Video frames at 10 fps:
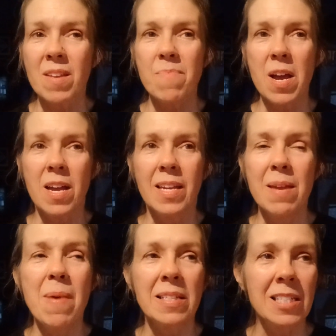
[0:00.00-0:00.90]
But he
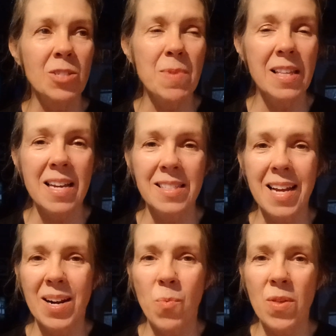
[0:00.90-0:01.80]
messaged me last
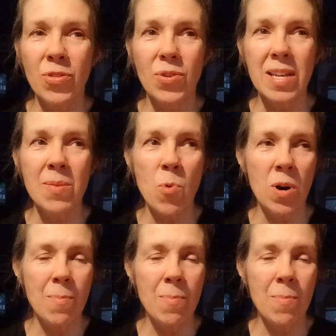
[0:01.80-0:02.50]
night at 1:30 in the morning.